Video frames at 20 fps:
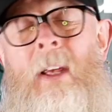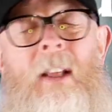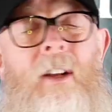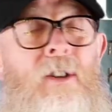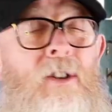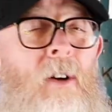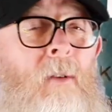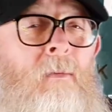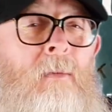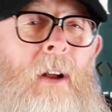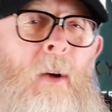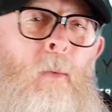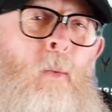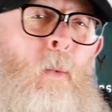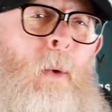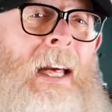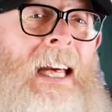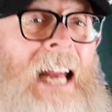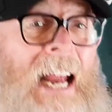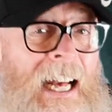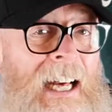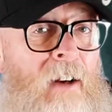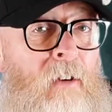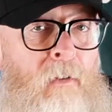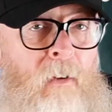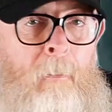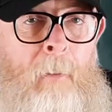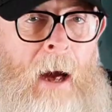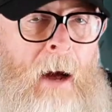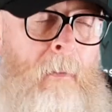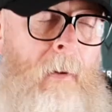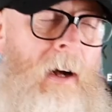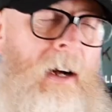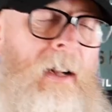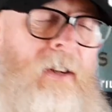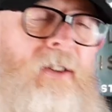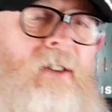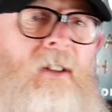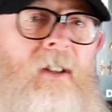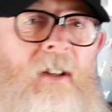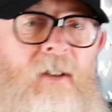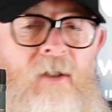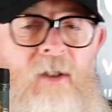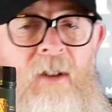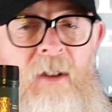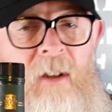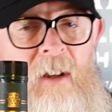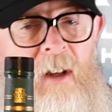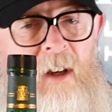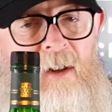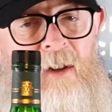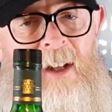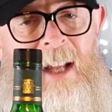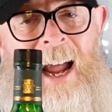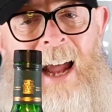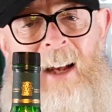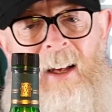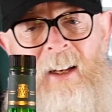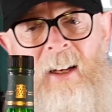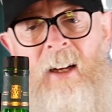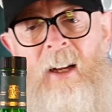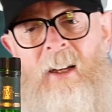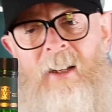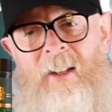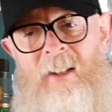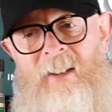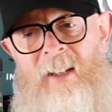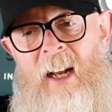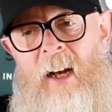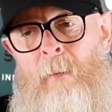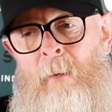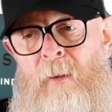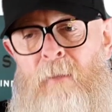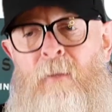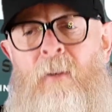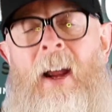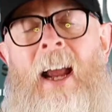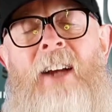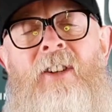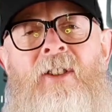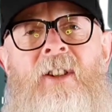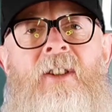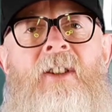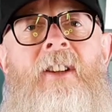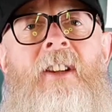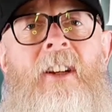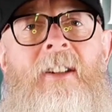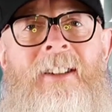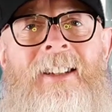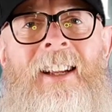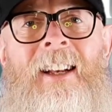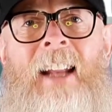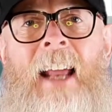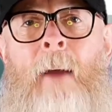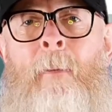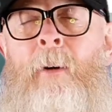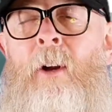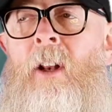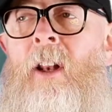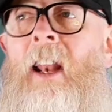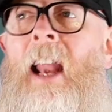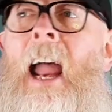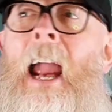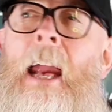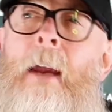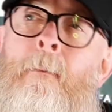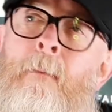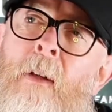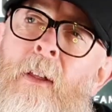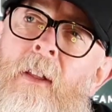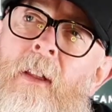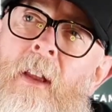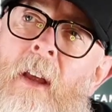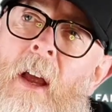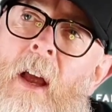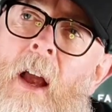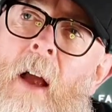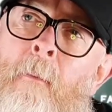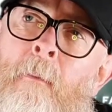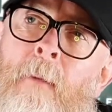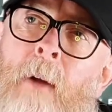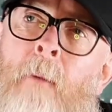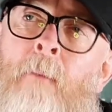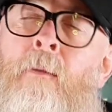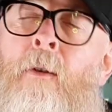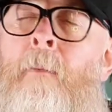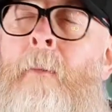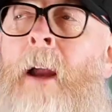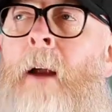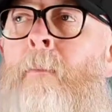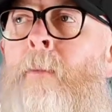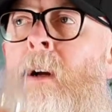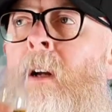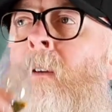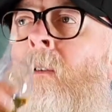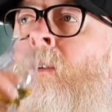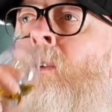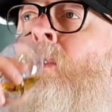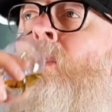there's a wee hint of the pepperiness. There's that, as I said about the freshness, it's the lemon and lime that I'm remembering.